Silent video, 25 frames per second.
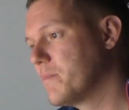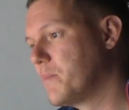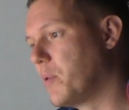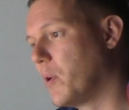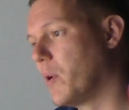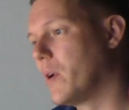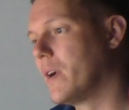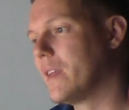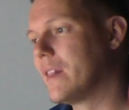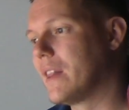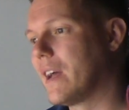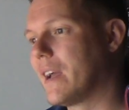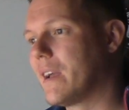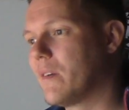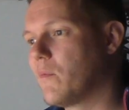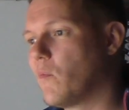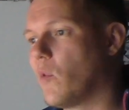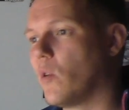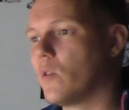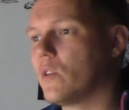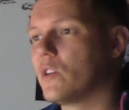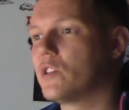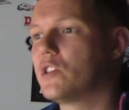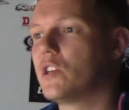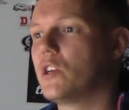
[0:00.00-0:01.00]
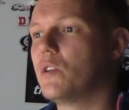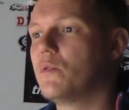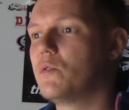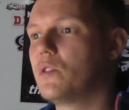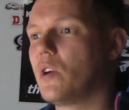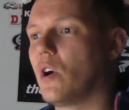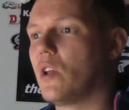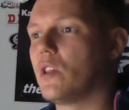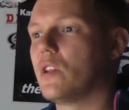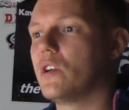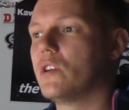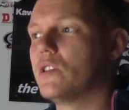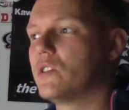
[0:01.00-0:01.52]
put in like one or two
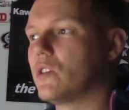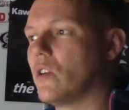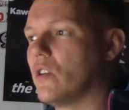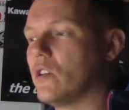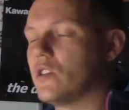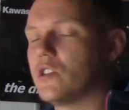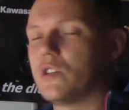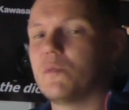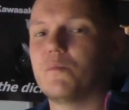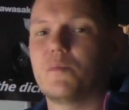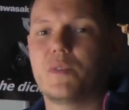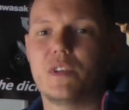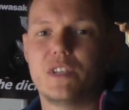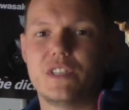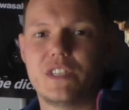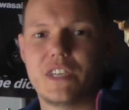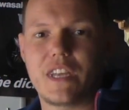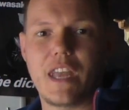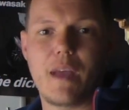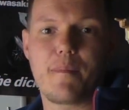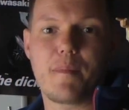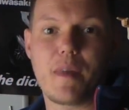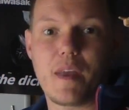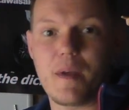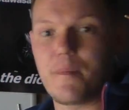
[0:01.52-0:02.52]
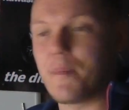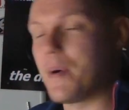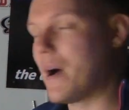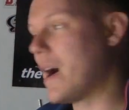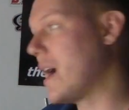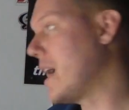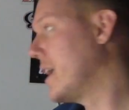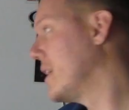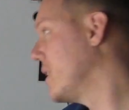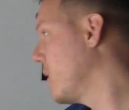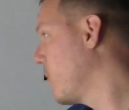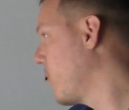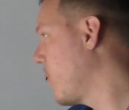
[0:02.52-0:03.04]
dollars or something to get me a
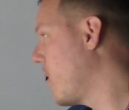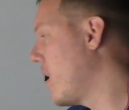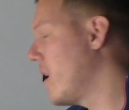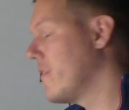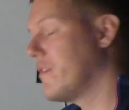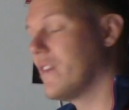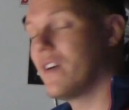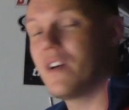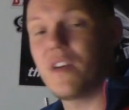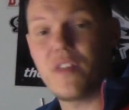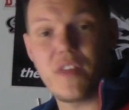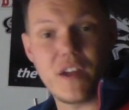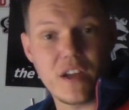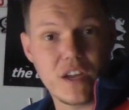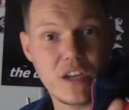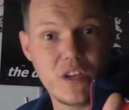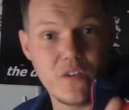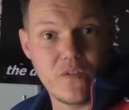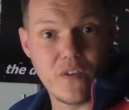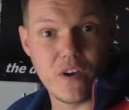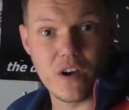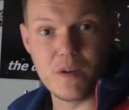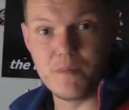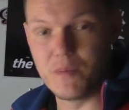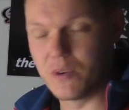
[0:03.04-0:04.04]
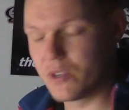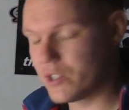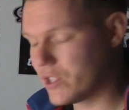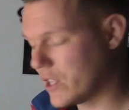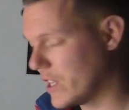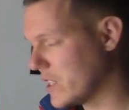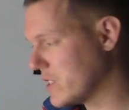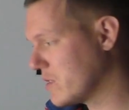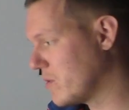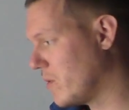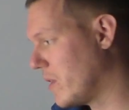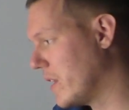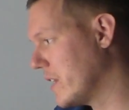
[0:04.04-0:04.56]
pint or whatever. Thank you very much.
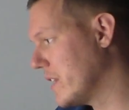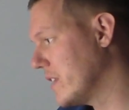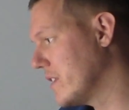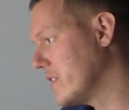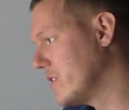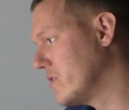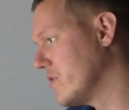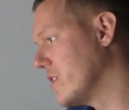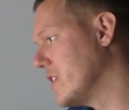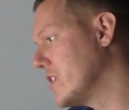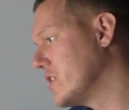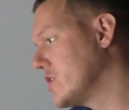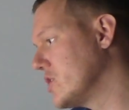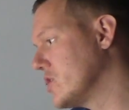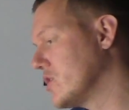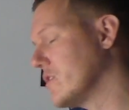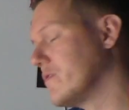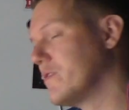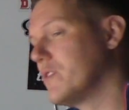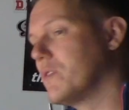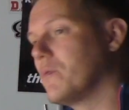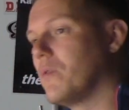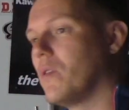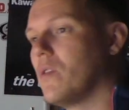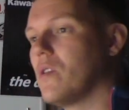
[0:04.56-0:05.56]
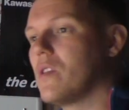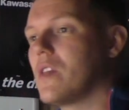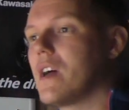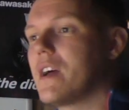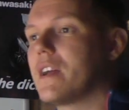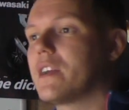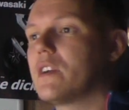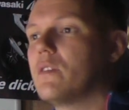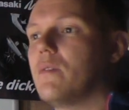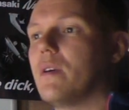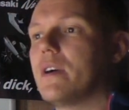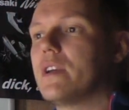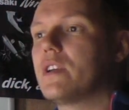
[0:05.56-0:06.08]
That's quite gracious of you all
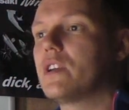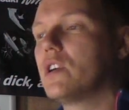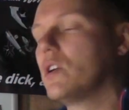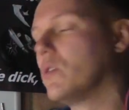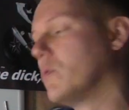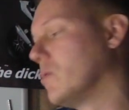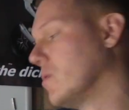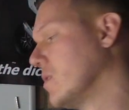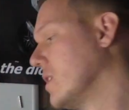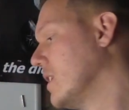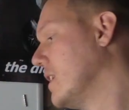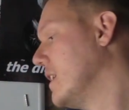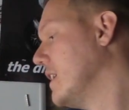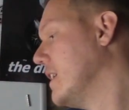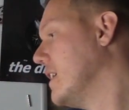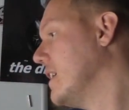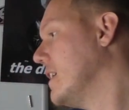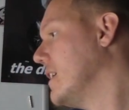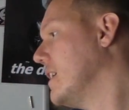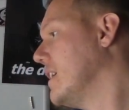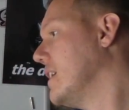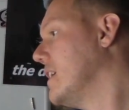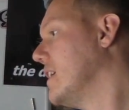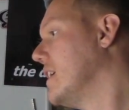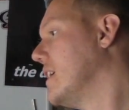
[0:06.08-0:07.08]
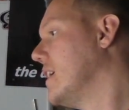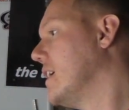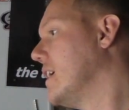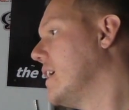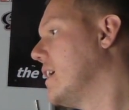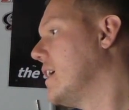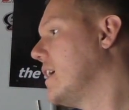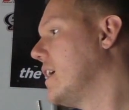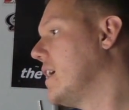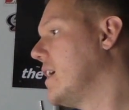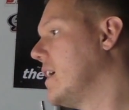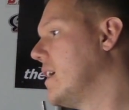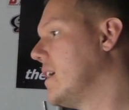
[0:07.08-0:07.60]
and quite cool.
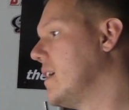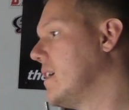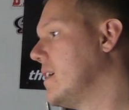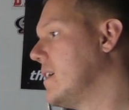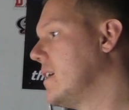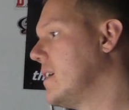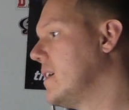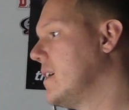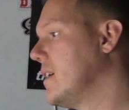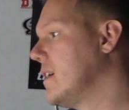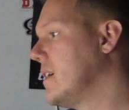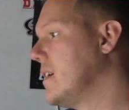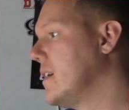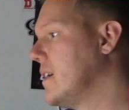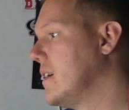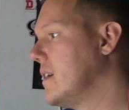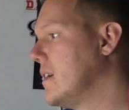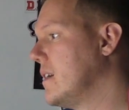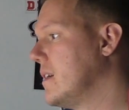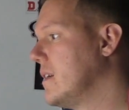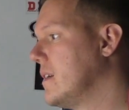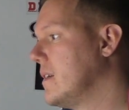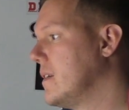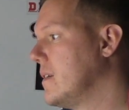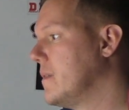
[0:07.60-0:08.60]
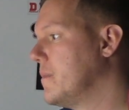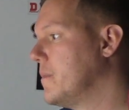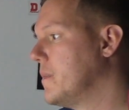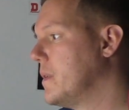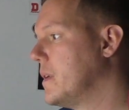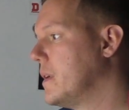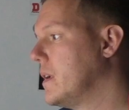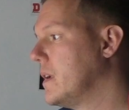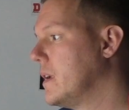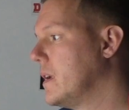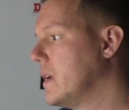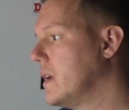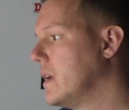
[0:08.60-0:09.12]
Um,